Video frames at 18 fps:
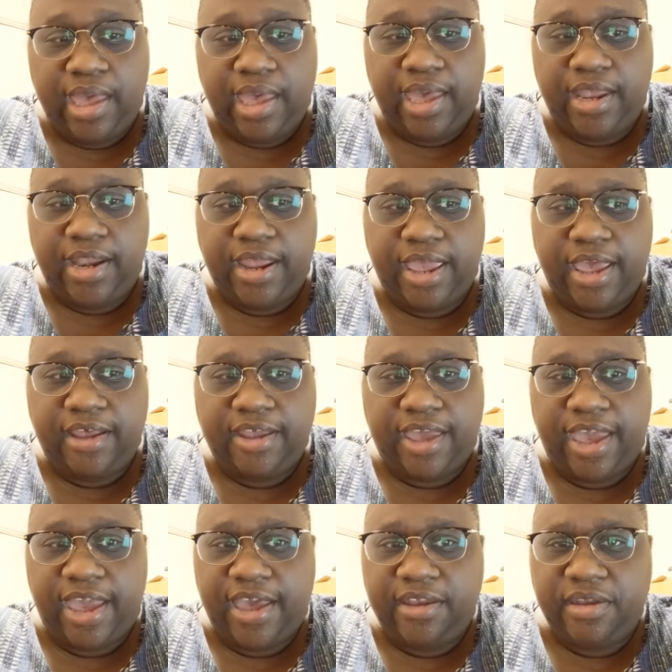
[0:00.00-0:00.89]
and
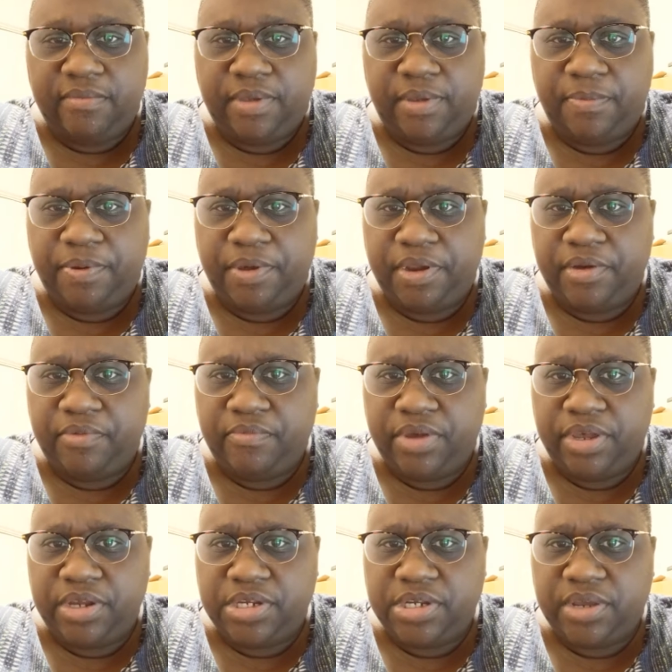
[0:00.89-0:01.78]
had to be put in
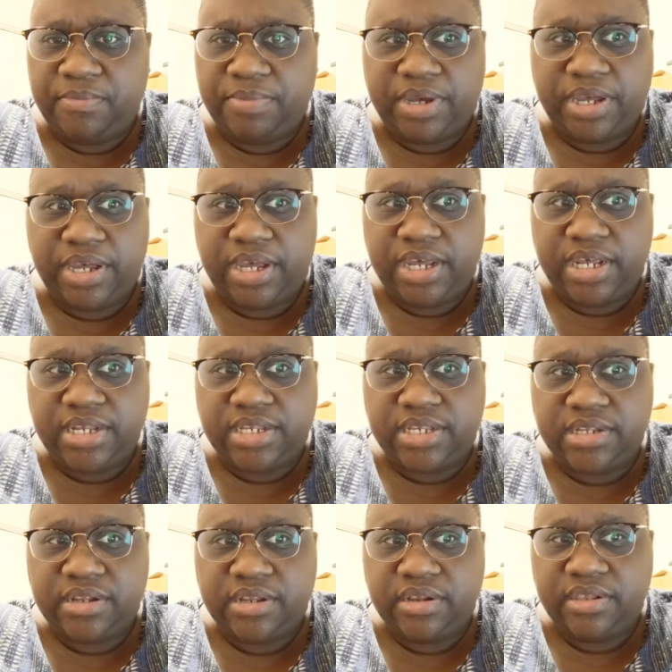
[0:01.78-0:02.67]
wheelchair
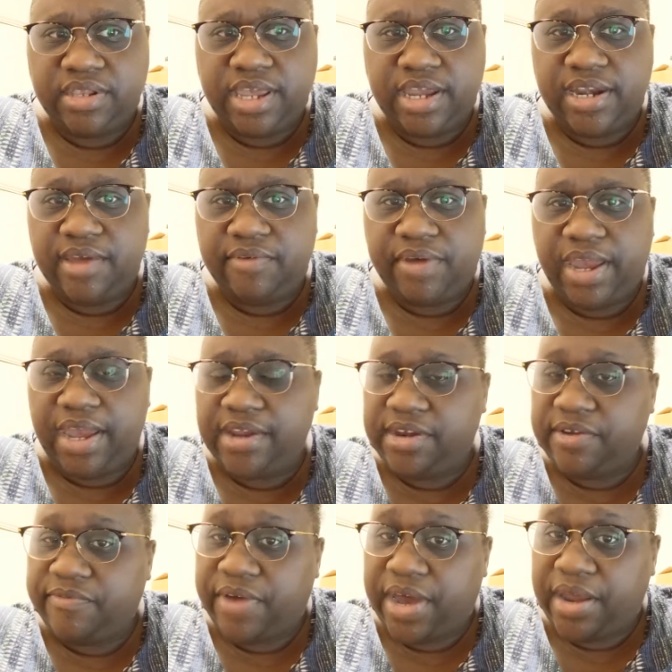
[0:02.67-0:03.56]
because they never
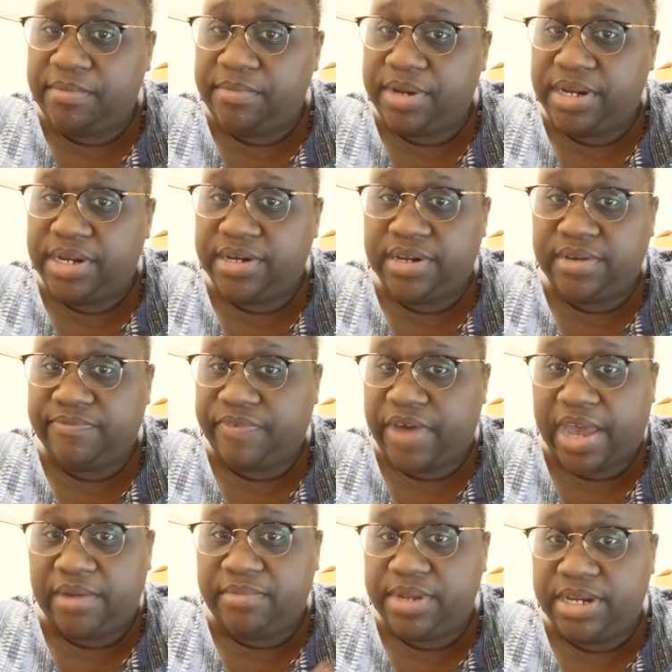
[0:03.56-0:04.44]
had their
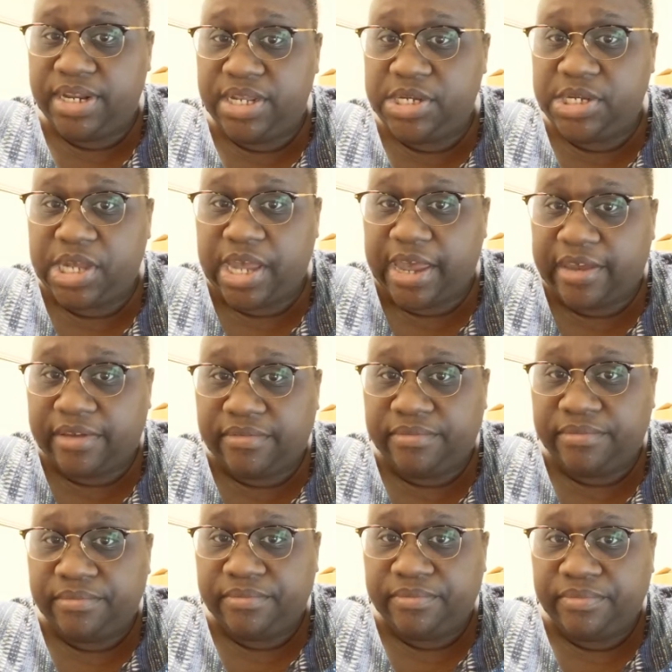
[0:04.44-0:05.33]
vitamin D checked.
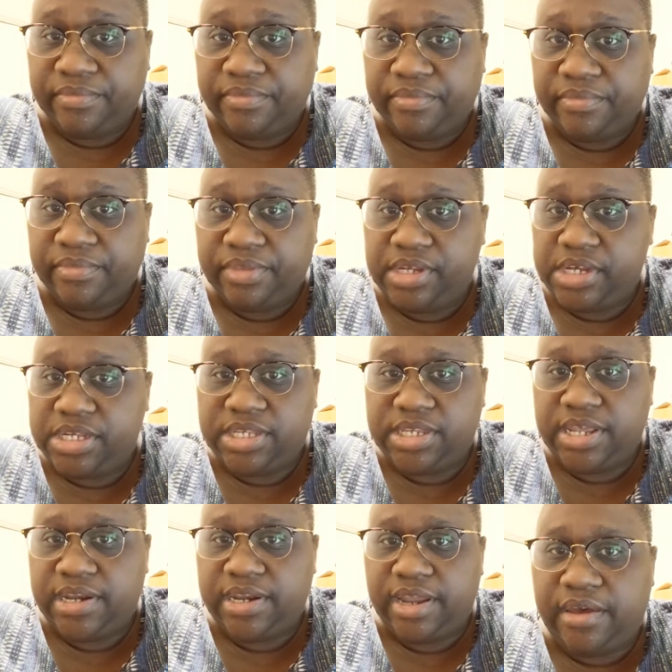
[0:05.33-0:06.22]

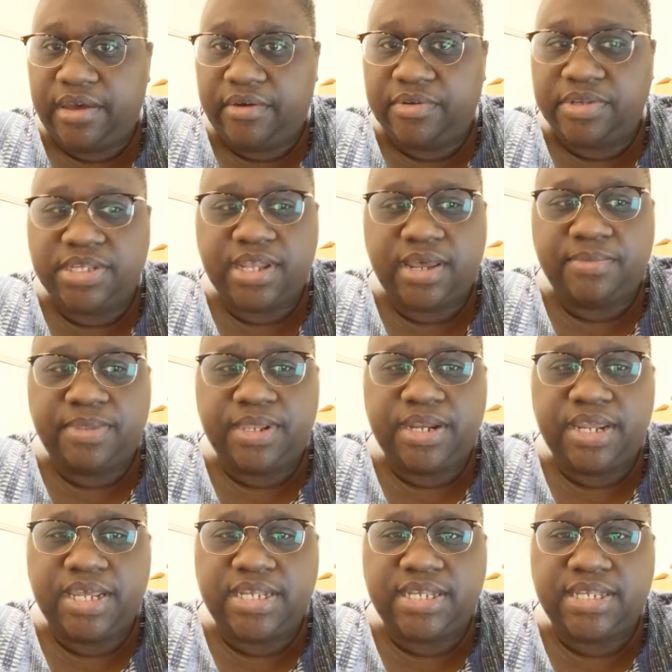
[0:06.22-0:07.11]
Just know.
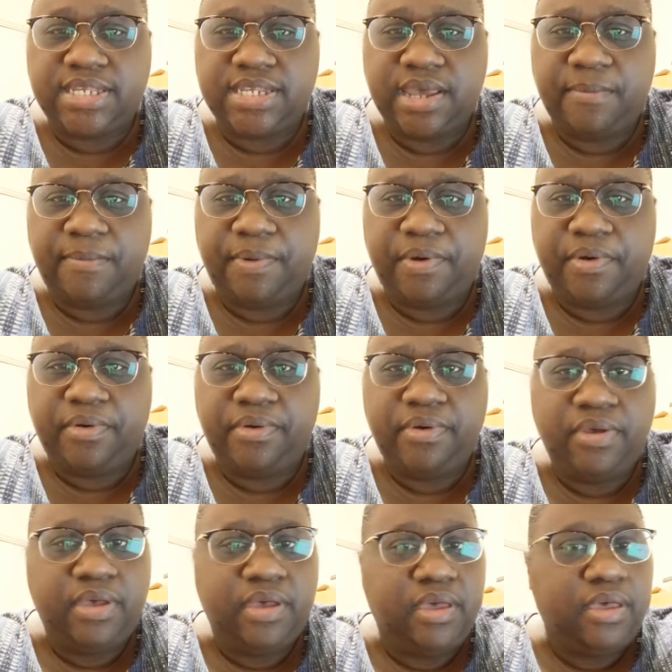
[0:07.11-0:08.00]
Something as
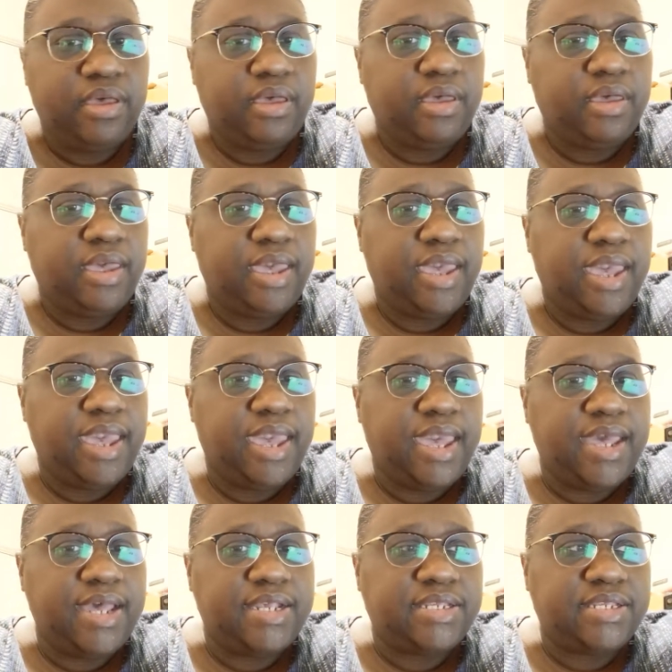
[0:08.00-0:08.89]
simple
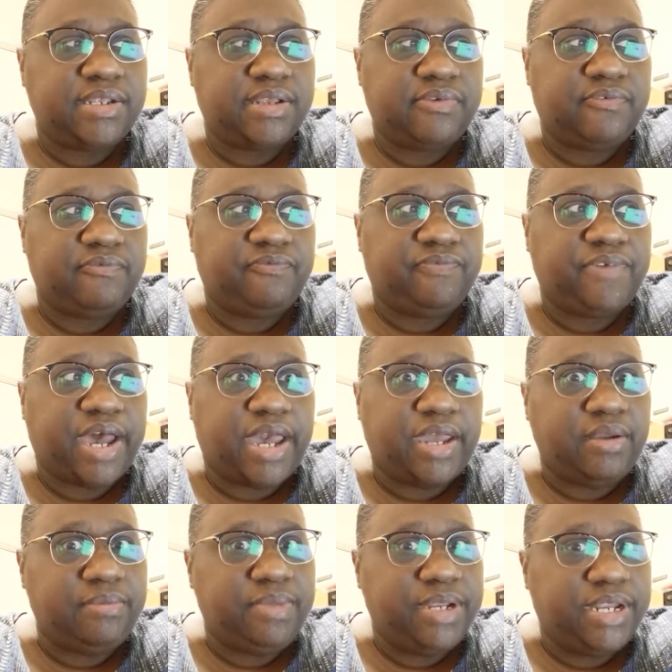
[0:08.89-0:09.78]
as
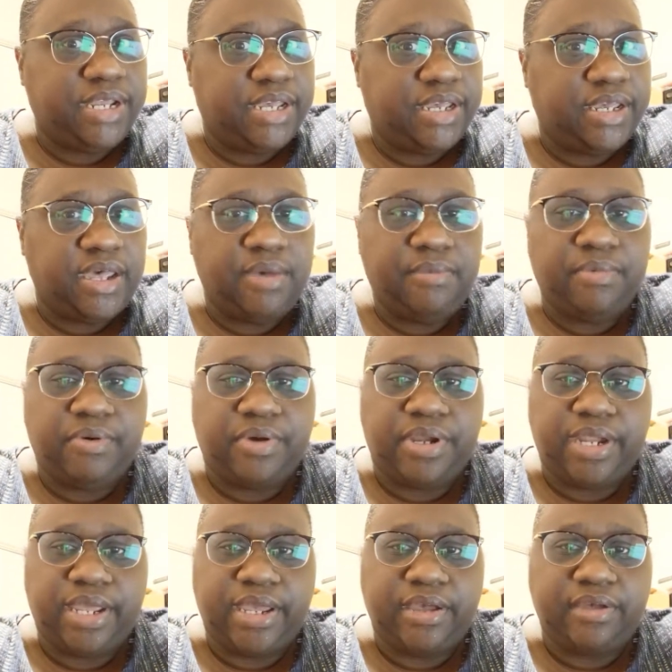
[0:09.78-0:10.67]
vitamin D. Come
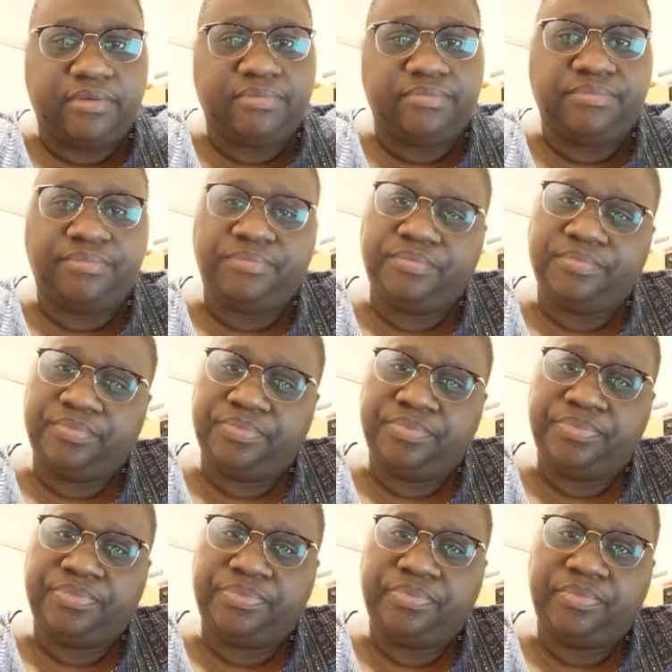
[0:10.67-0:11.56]
on now.
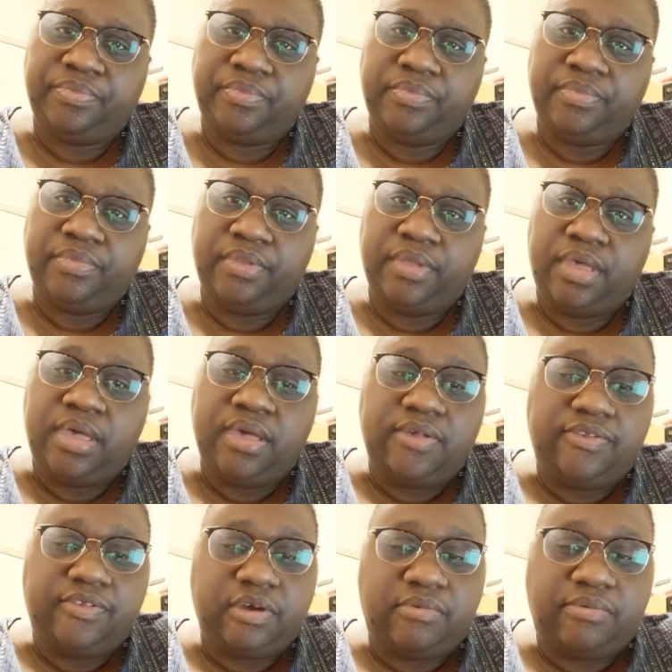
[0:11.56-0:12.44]

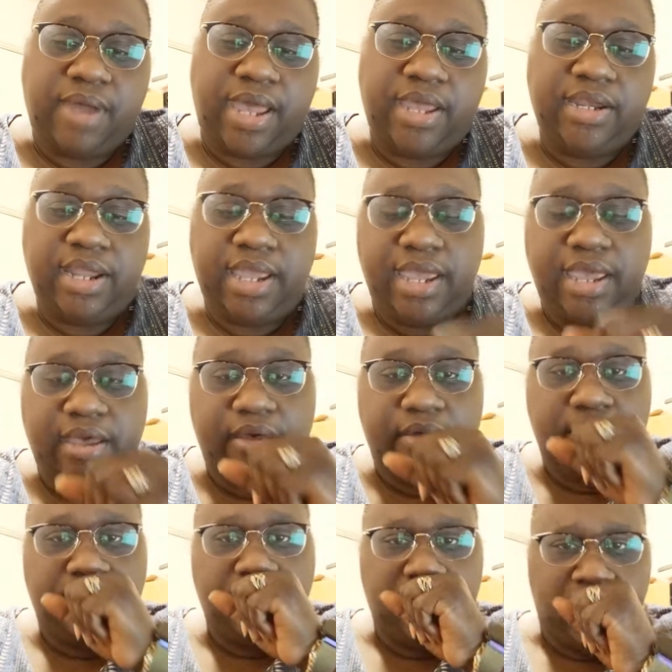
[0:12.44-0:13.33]
So right
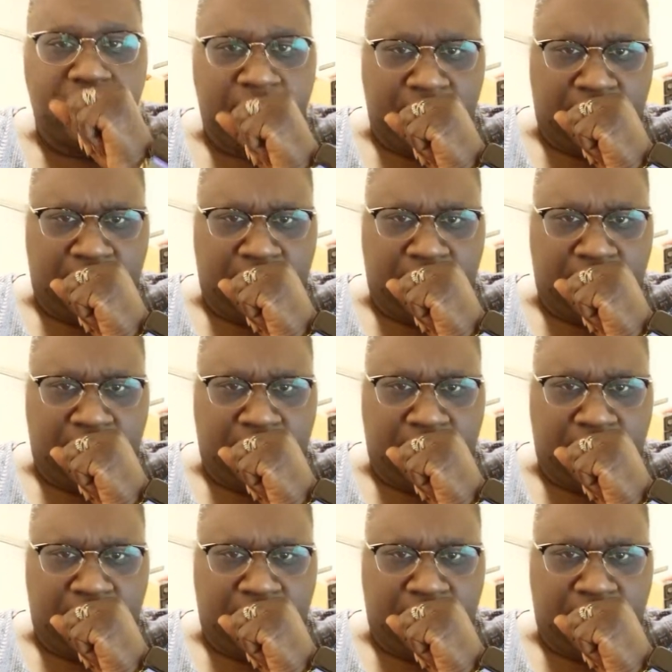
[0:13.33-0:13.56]
now,